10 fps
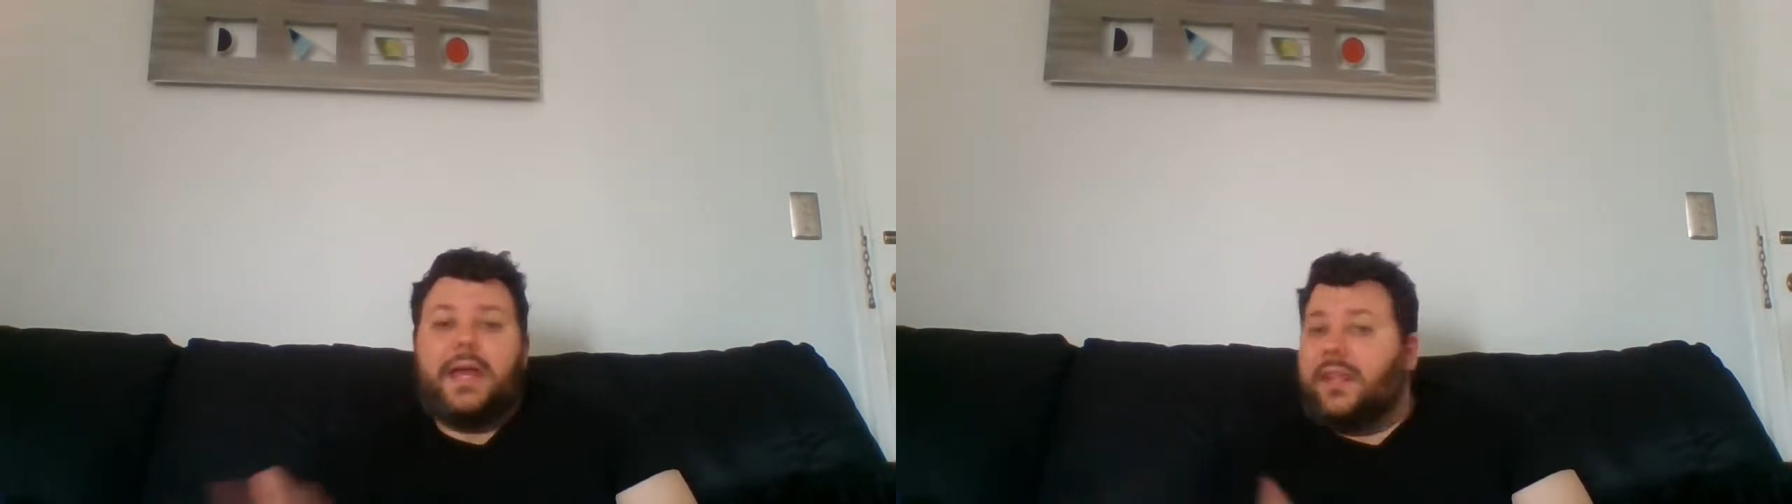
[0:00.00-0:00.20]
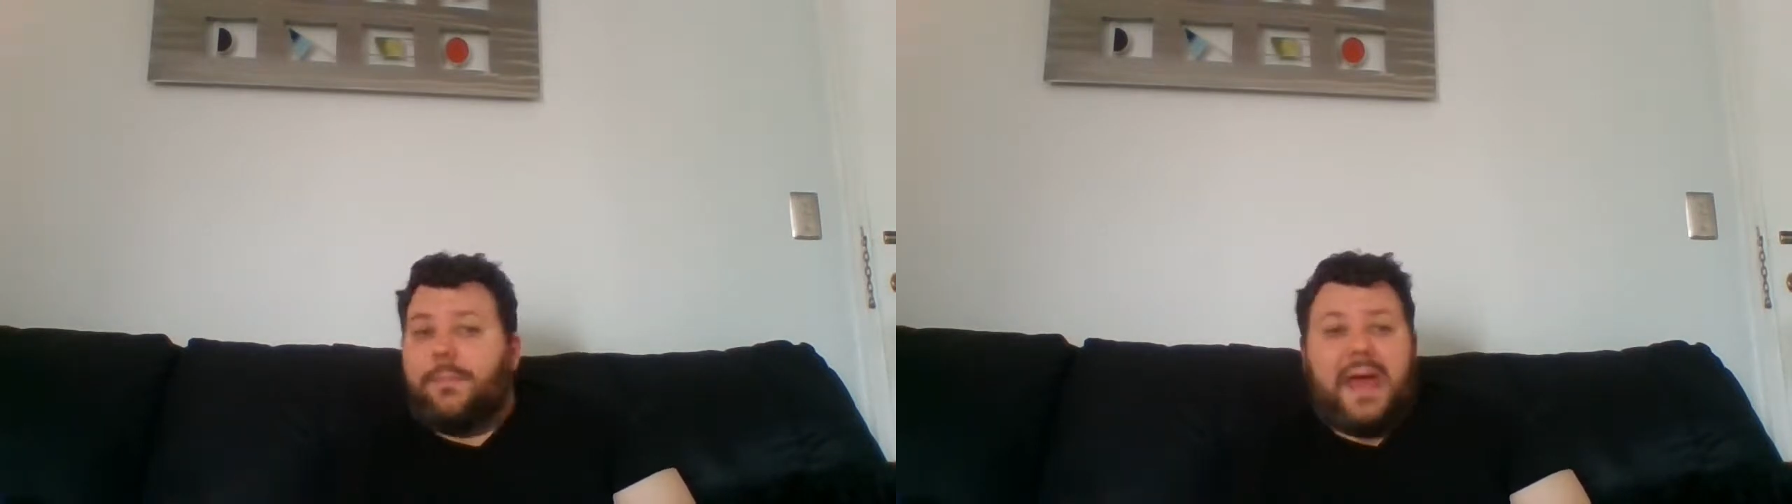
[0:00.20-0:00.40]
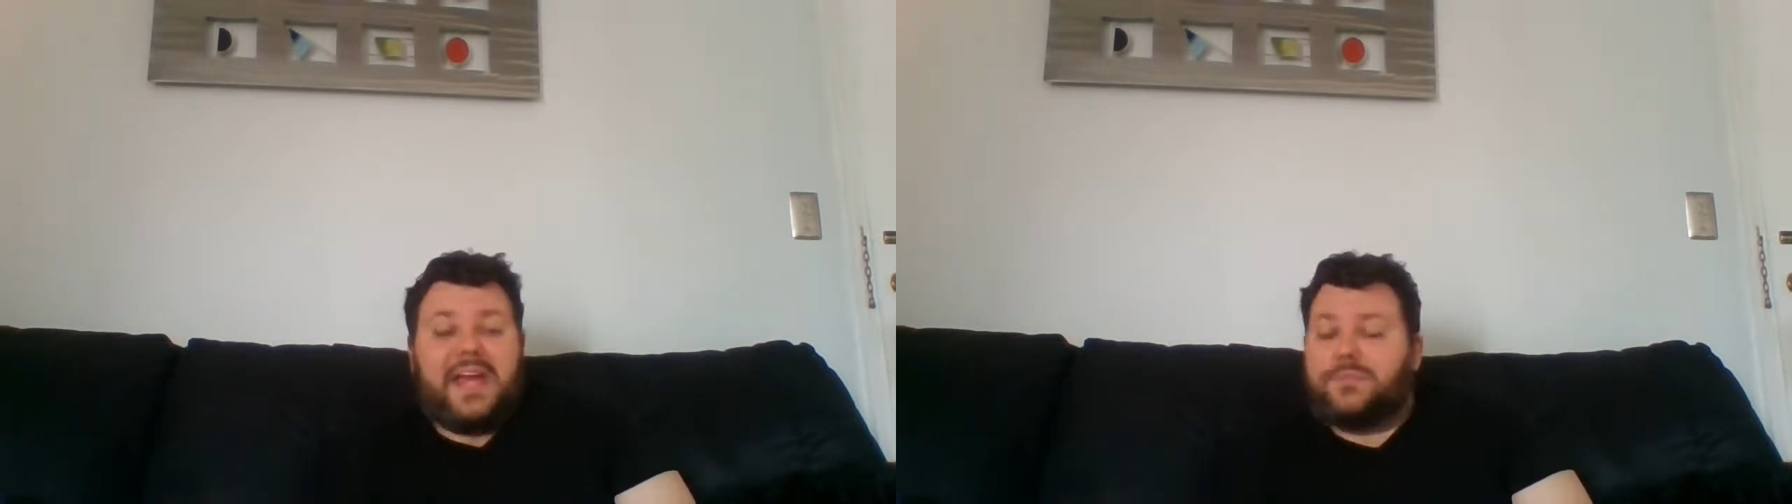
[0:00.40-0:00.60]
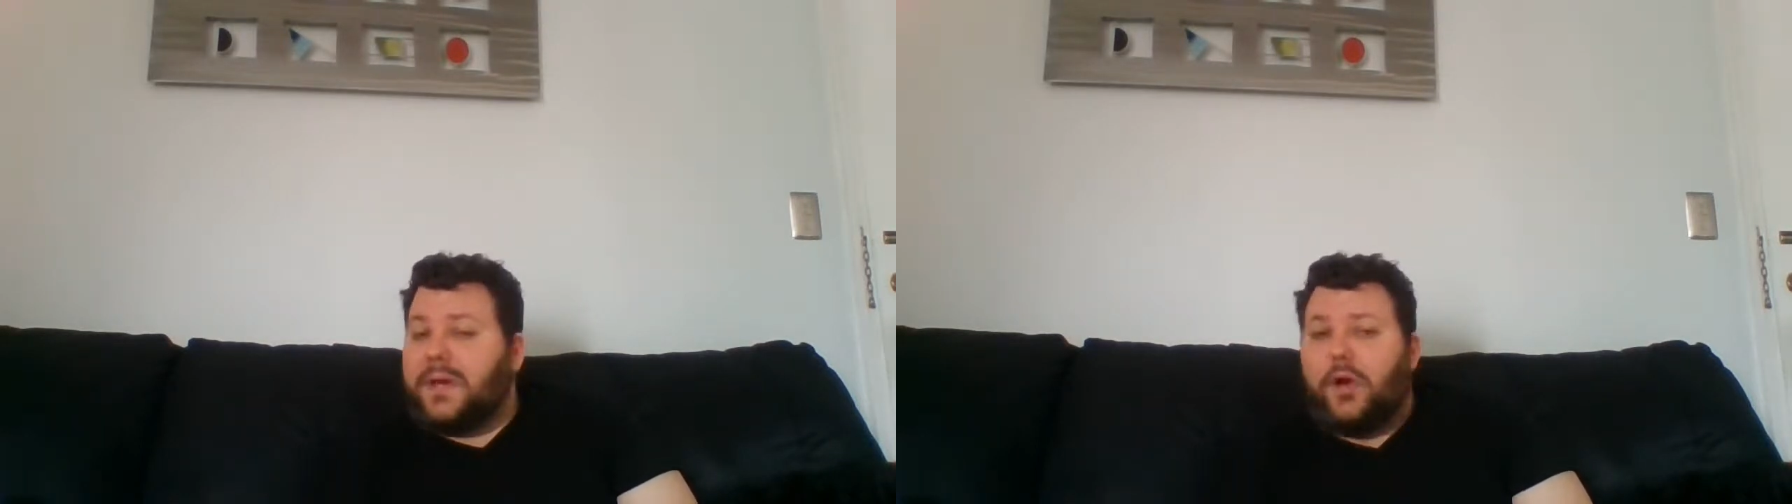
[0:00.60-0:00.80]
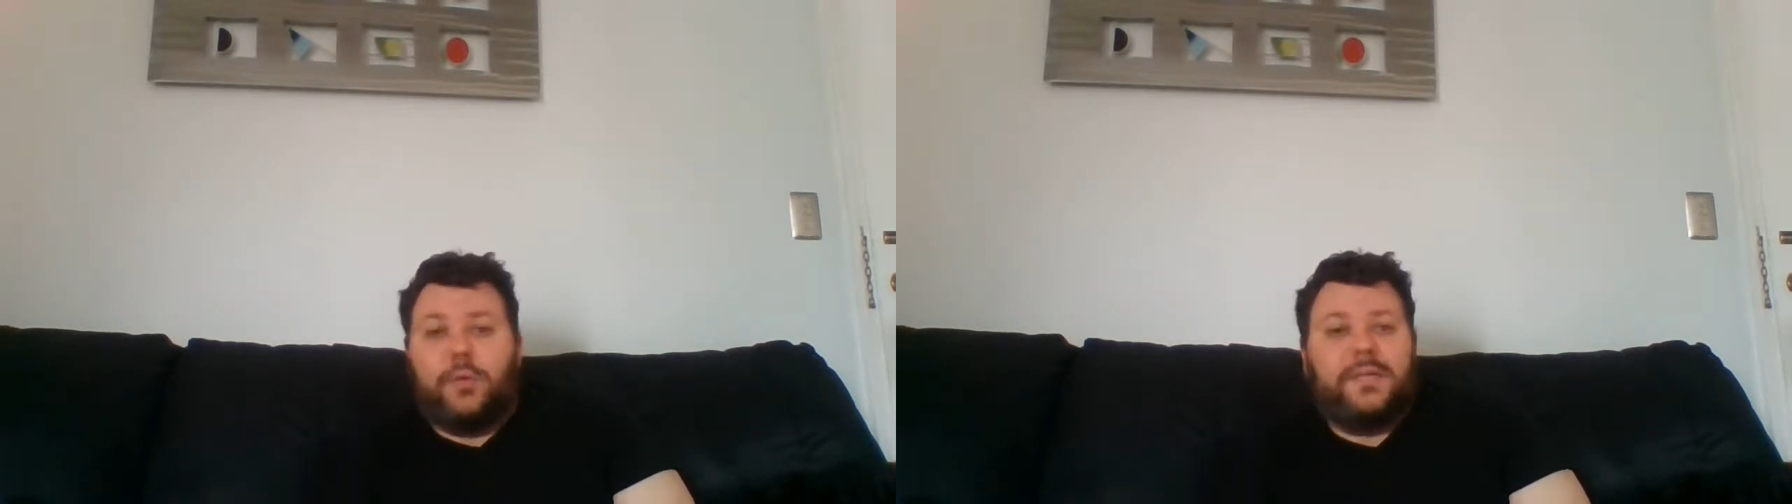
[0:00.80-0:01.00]
in the past,
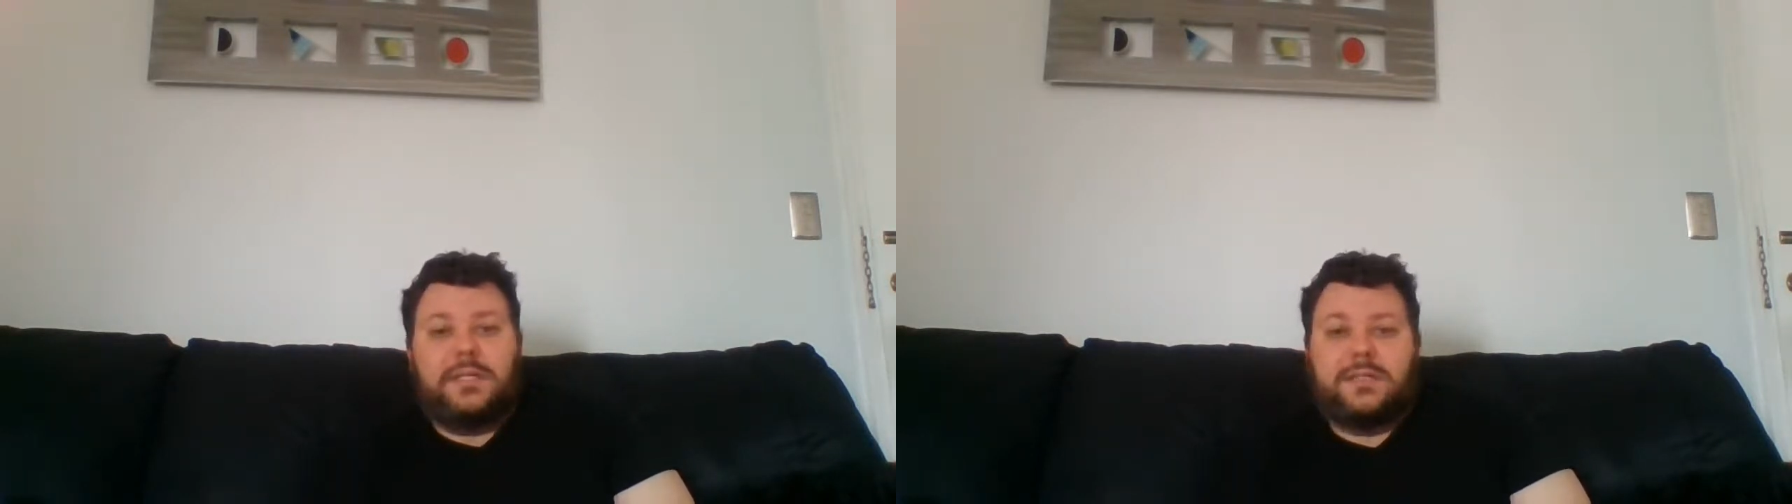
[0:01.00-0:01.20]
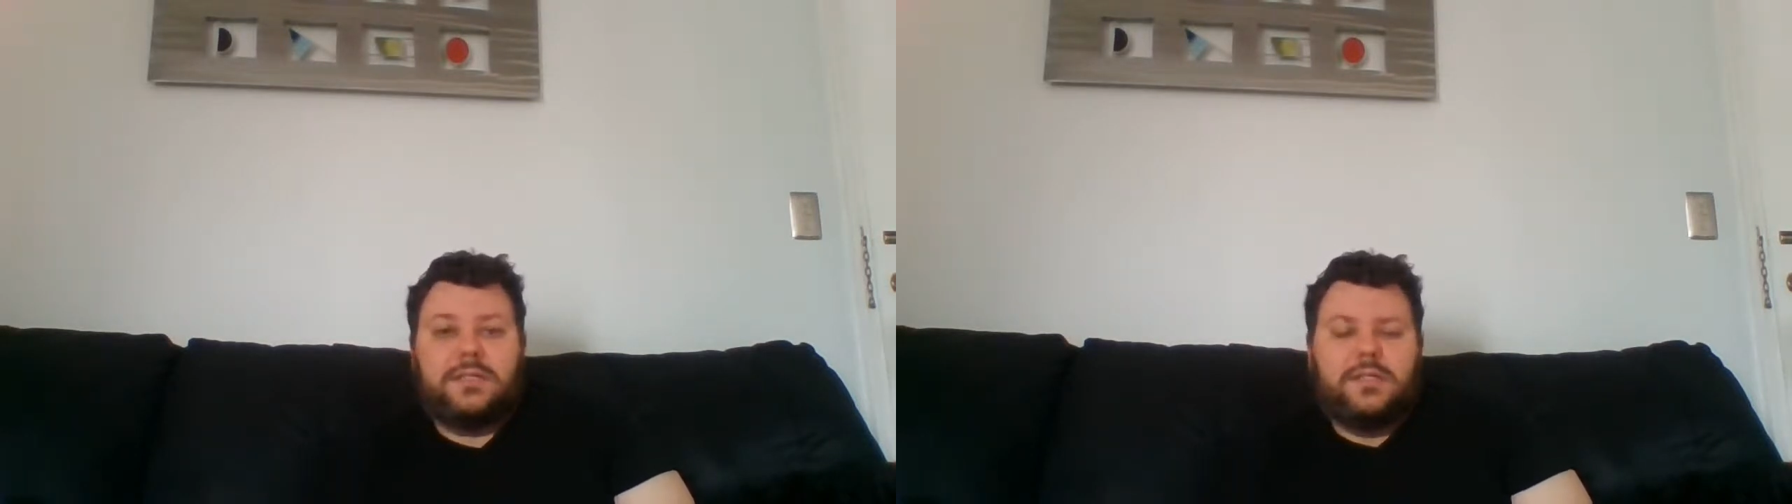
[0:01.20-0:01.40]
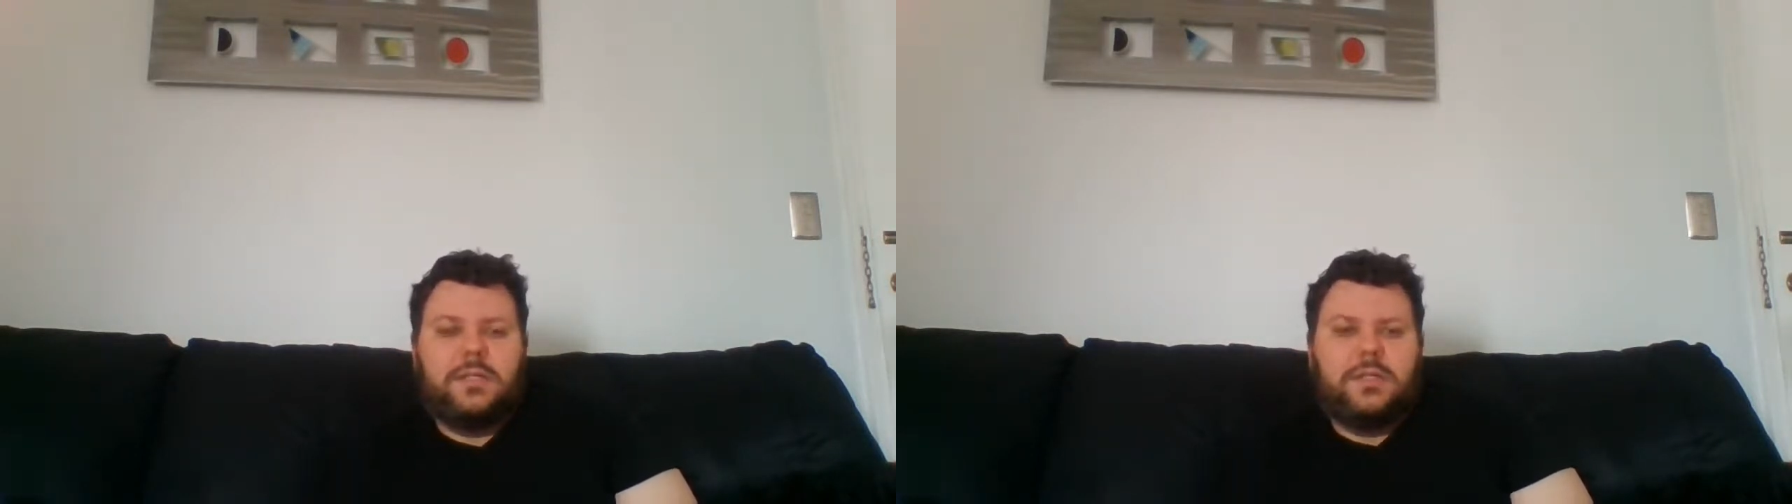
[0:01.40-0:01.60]
by all means.